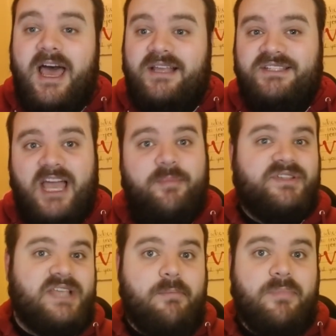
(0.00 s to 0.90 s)
Uh,
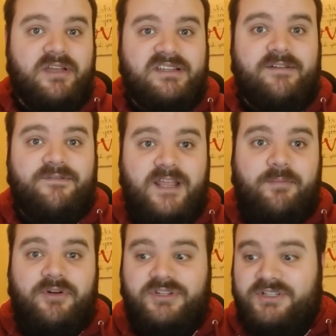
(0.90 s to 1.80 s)
Cybercember definitely
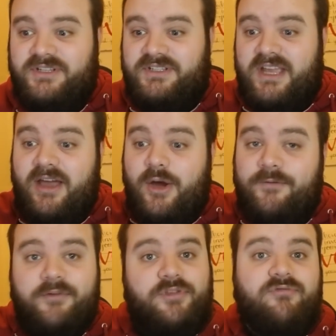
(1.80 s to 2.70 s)
pushed us uh,
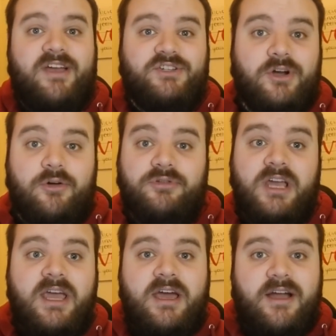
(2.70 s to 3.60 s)
over a threshold
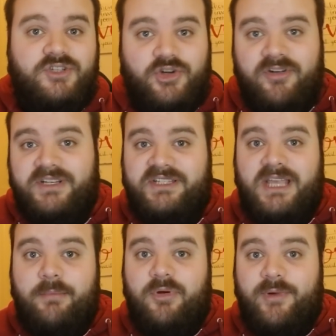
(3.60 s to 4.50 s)
uh, during
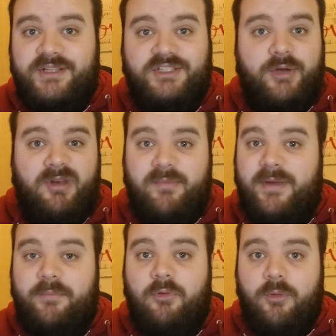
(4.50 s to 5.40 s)
December when so many
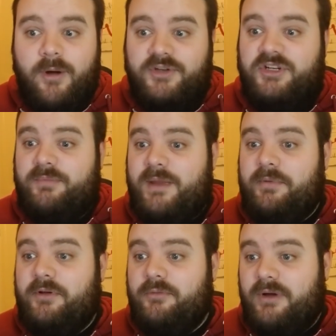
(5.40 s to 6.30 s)
people were watching,
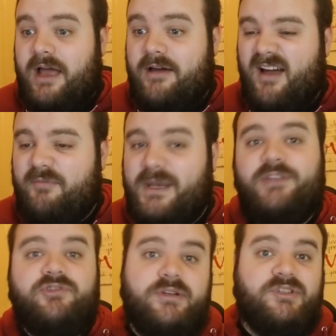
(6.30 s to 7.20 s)
people who have been
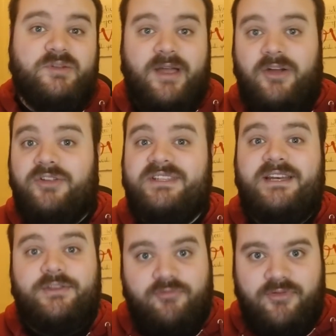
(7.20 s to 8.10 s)
introduced to my
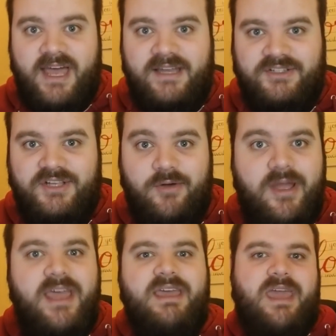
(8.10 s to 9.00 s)
content through that. So
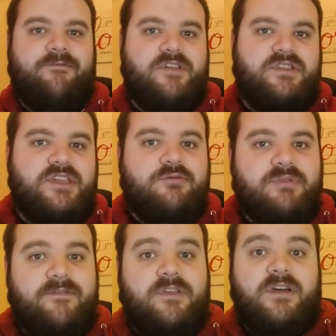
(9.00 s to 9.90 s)
if you're new,
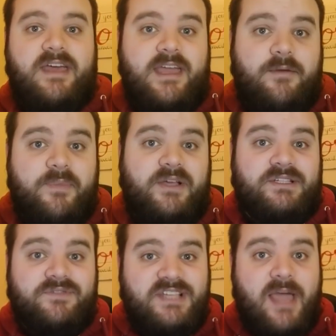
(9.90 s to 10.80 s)
if you're here
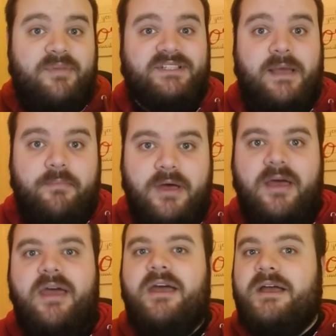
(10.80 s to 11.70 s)
because of Cybercember,